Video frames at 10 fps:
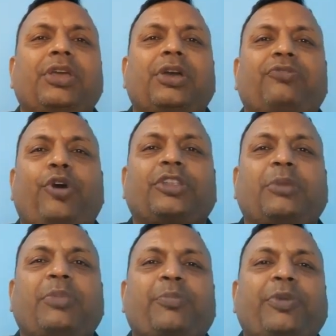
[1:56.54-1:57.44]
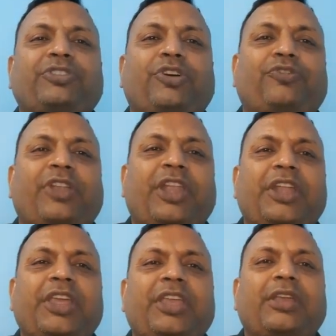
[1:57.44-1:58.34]
for the purpose of
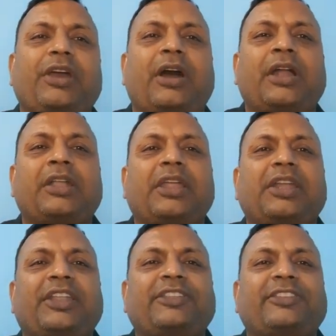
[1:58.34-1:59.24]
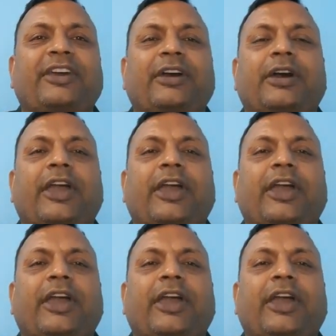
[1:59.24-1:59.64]
trading and it is uh,